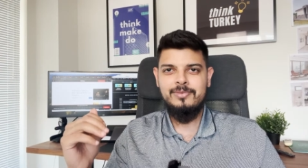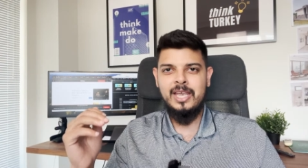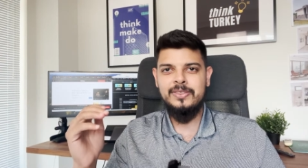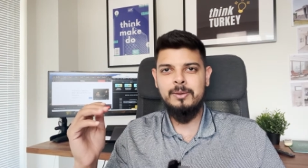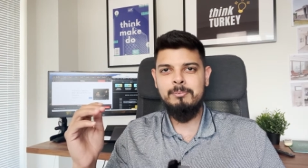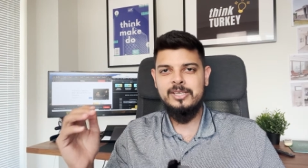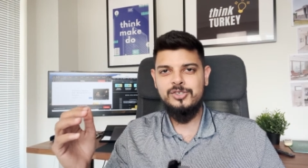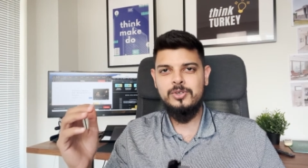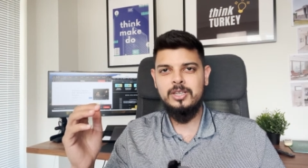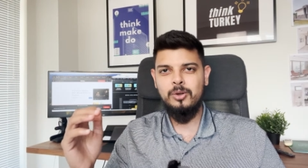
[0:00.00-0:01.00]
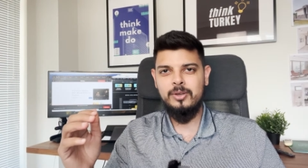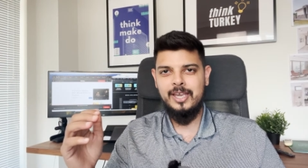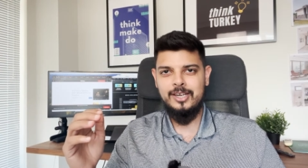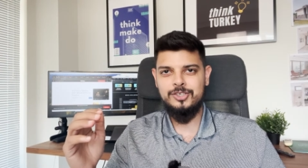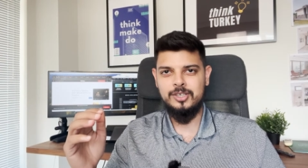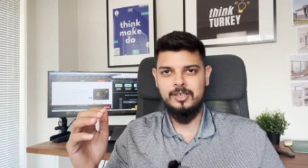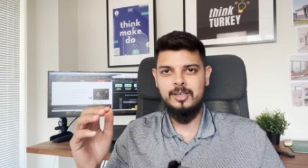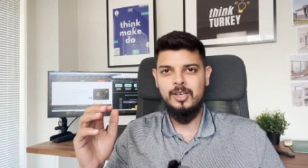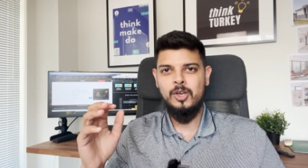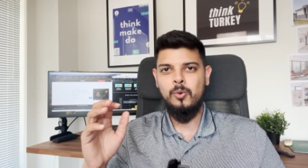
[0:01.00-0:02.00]
The mystery location
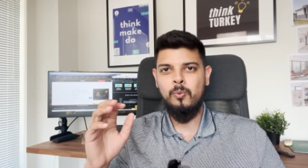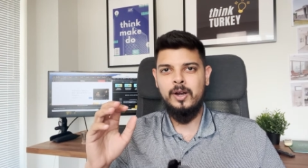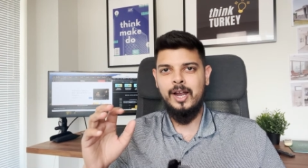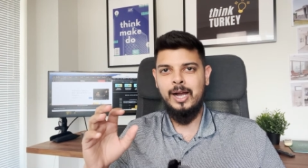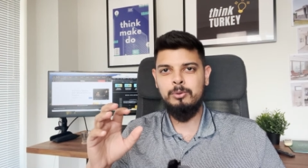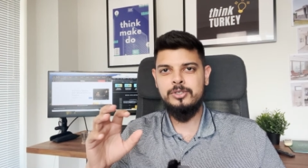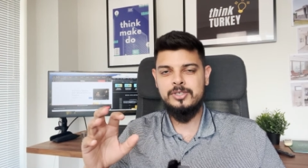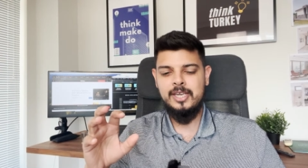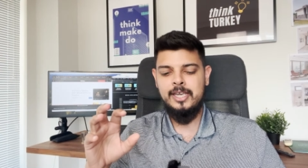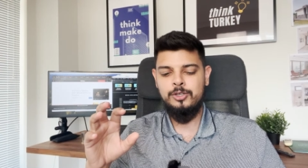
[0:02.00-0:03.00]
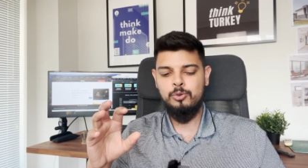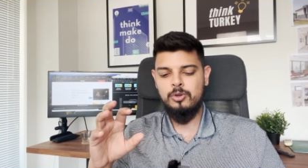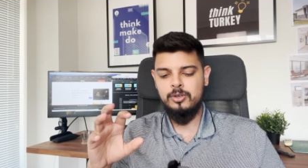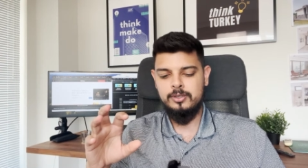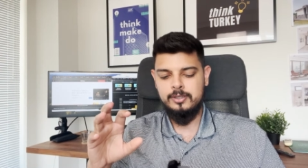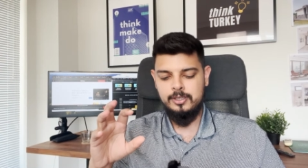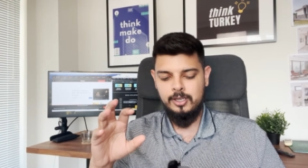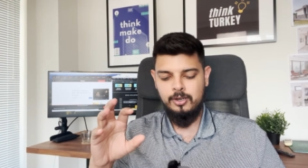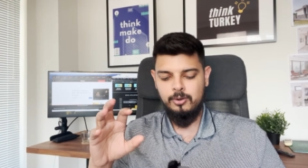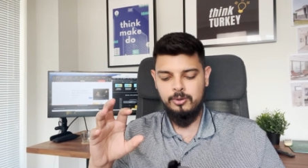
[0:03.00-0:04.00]
where I would say you could,
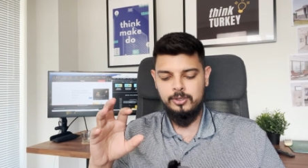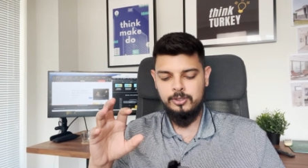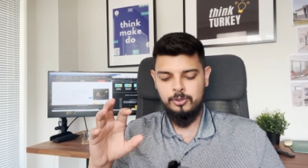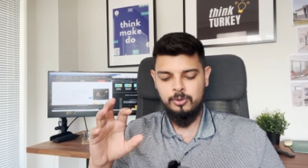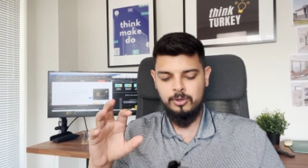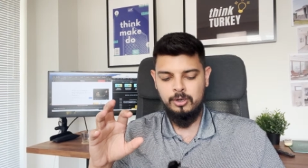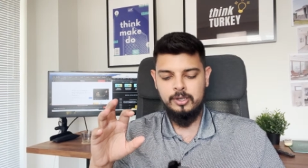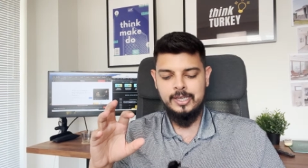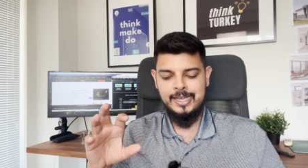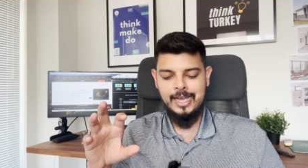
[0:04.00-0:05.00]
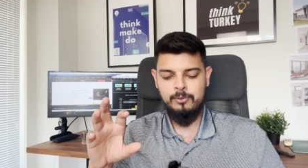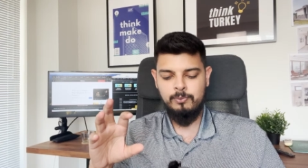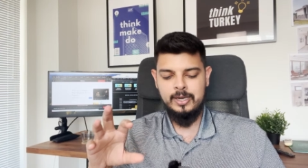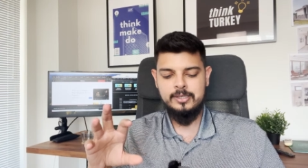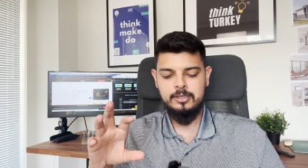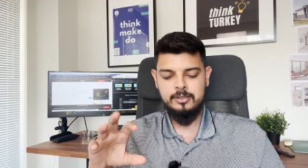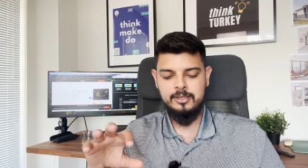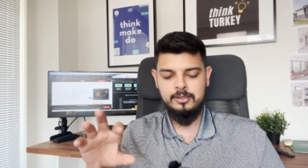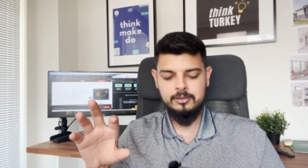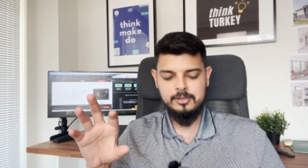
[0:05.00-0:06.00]
you know, you're looking at rental
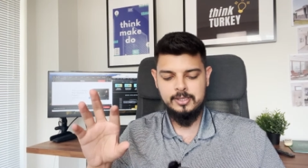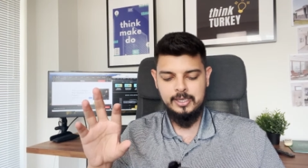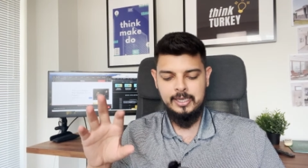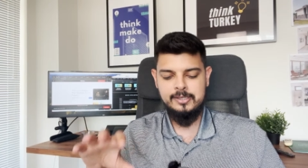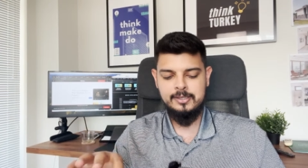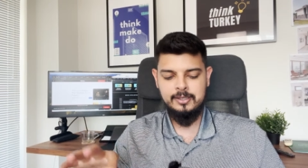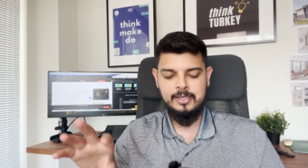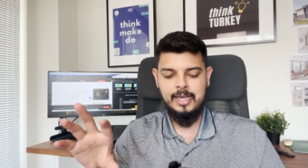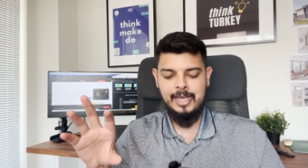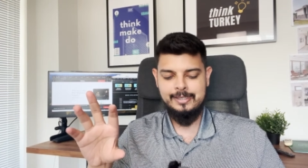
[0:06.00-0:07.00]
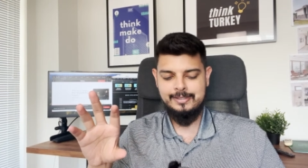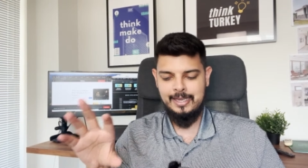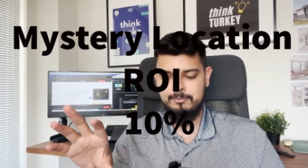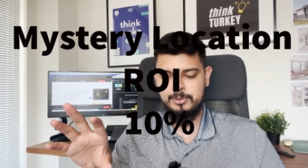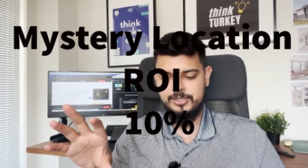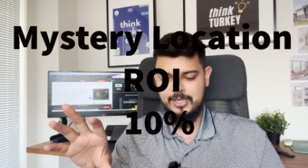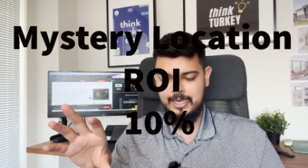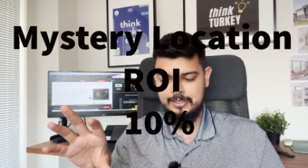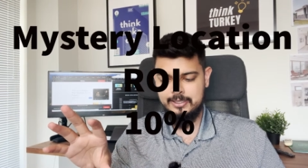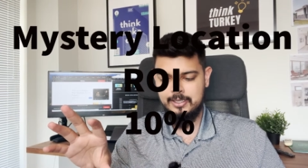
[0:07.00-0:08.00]
yields easily at
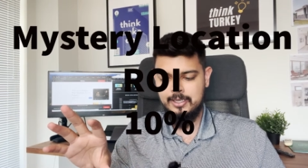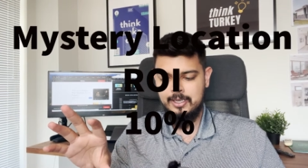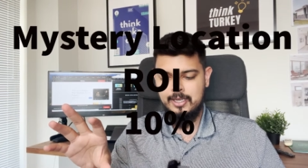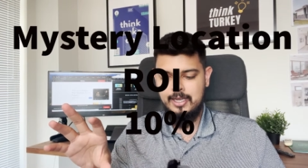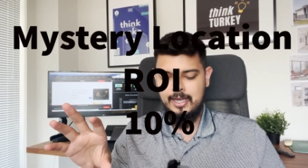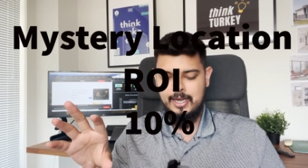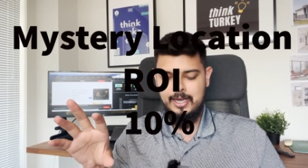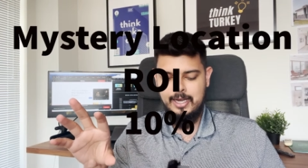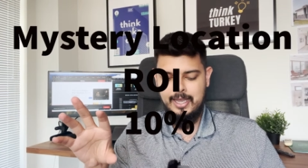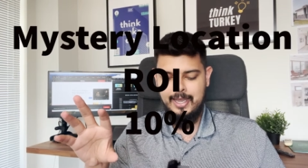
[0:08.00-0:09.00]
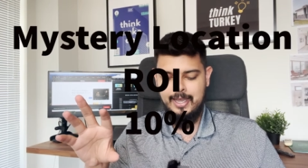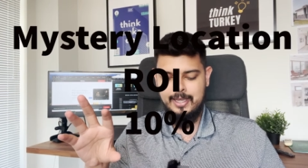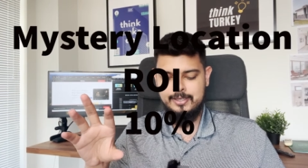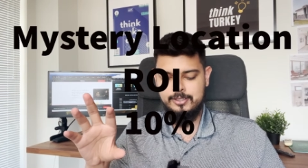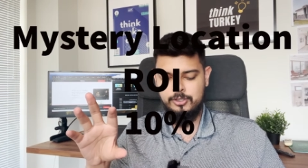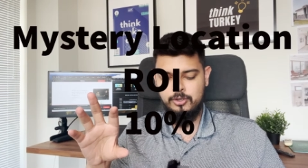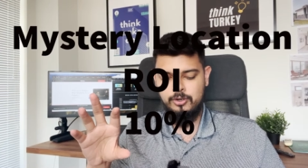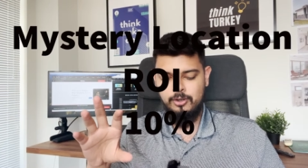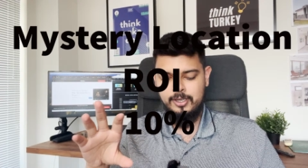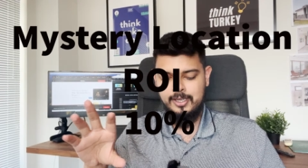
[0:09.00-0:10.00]
10% uh, and
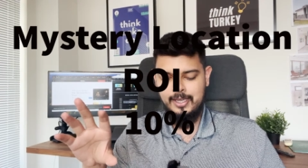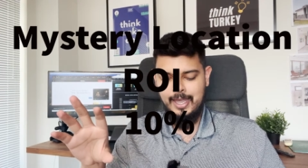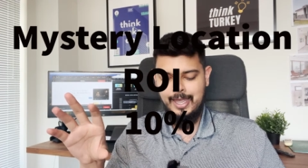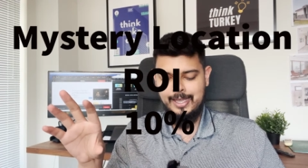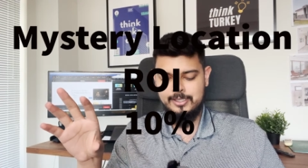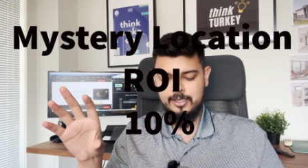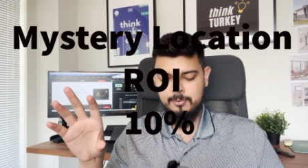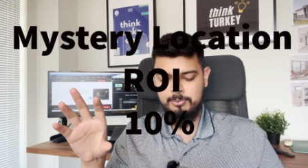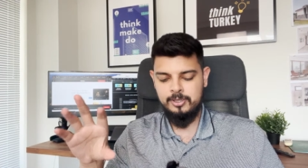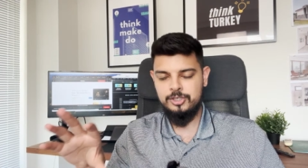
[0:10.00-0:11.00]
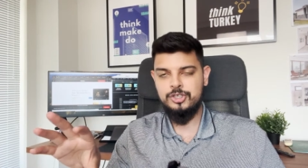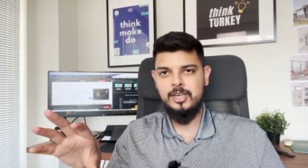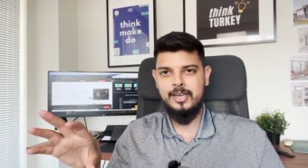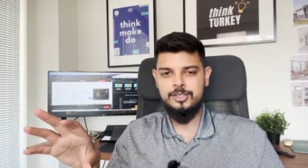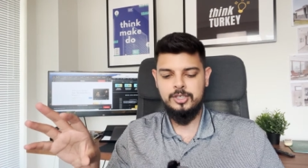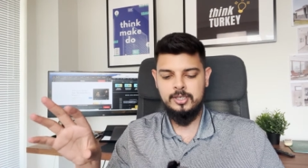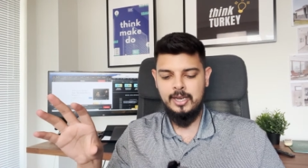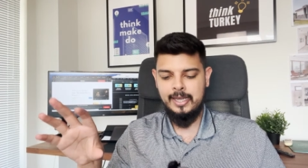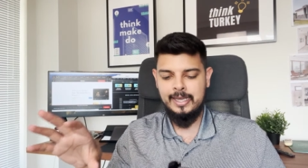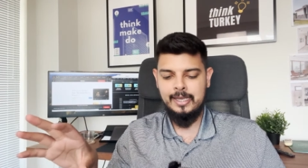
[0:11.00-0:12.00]
you're looking at appreciation
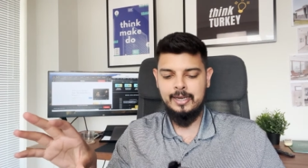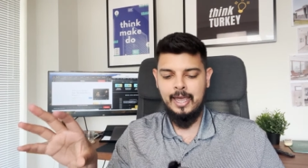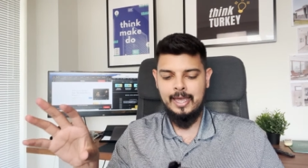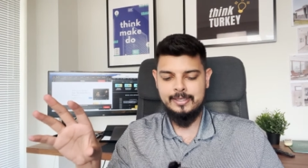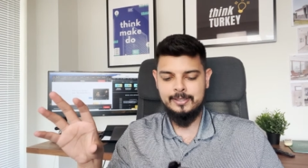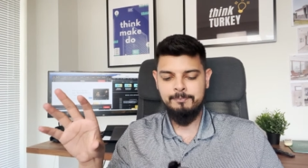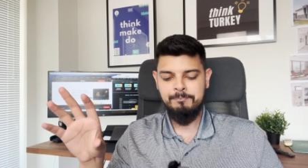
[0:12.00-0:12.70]
again at